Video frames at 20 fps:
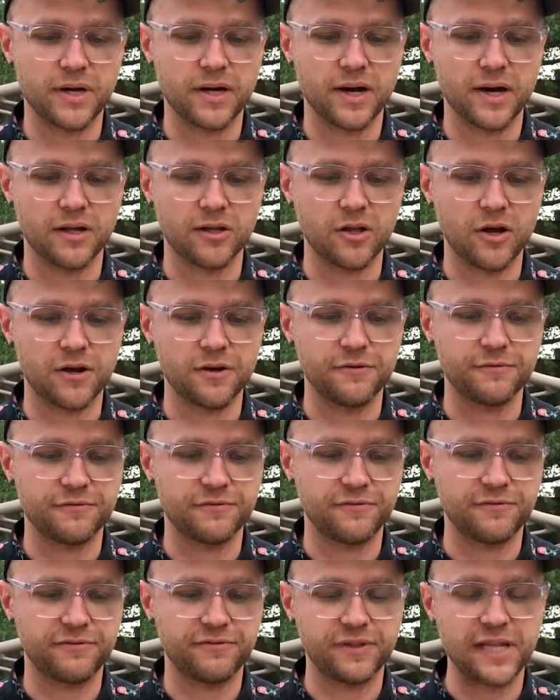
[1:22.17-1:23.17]
a lot of
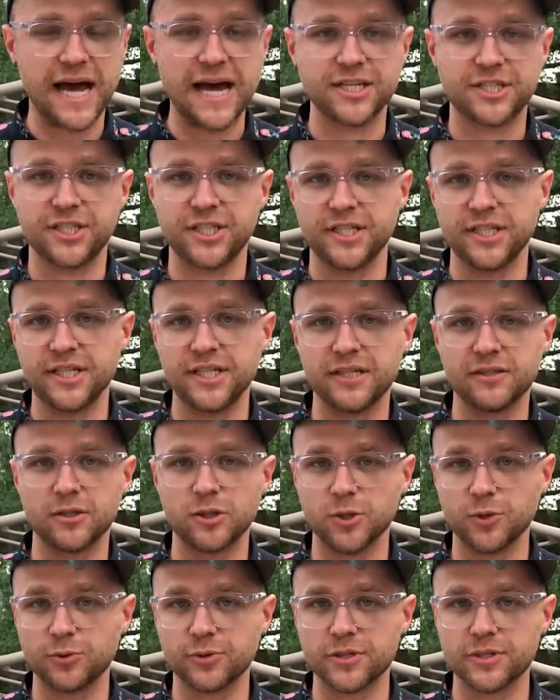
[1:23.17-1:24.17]
flashy
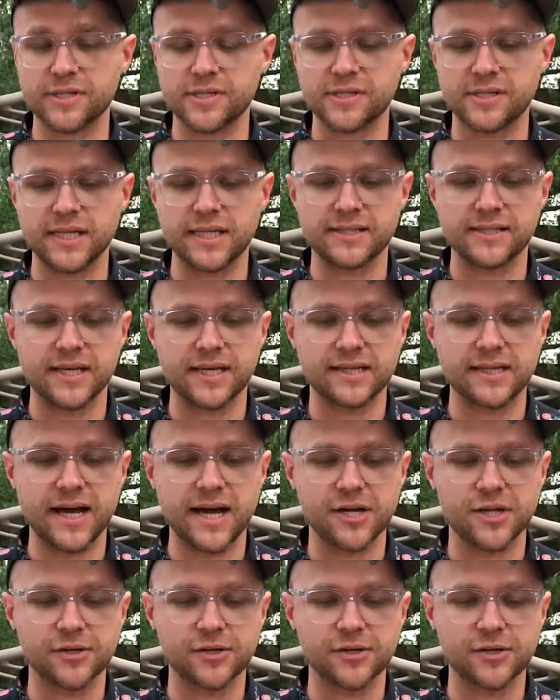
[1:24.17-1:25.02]
lures and things like that,